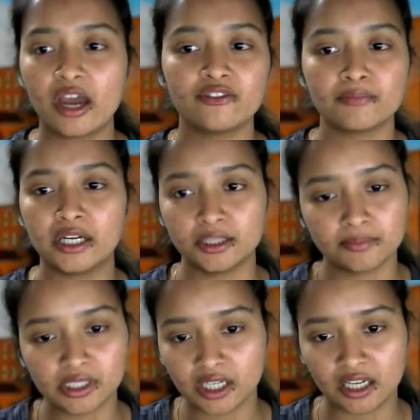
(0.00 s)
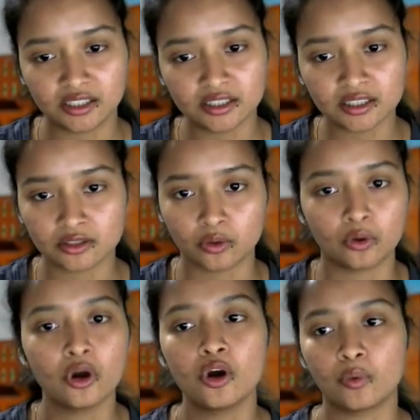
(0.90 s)
we have multiple colors.
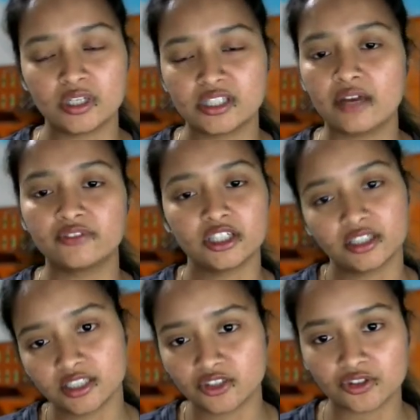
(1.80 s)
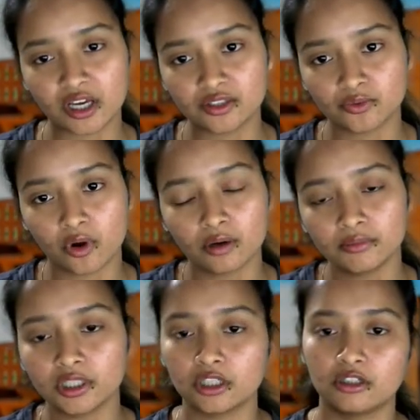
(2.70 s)
So once after it is
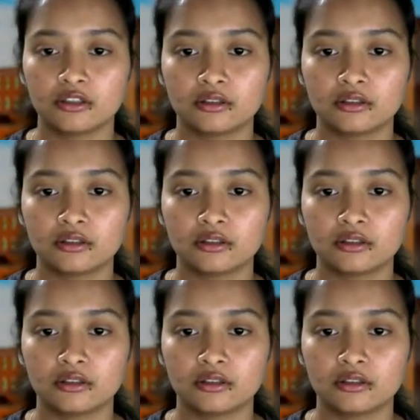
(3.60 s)
transformed,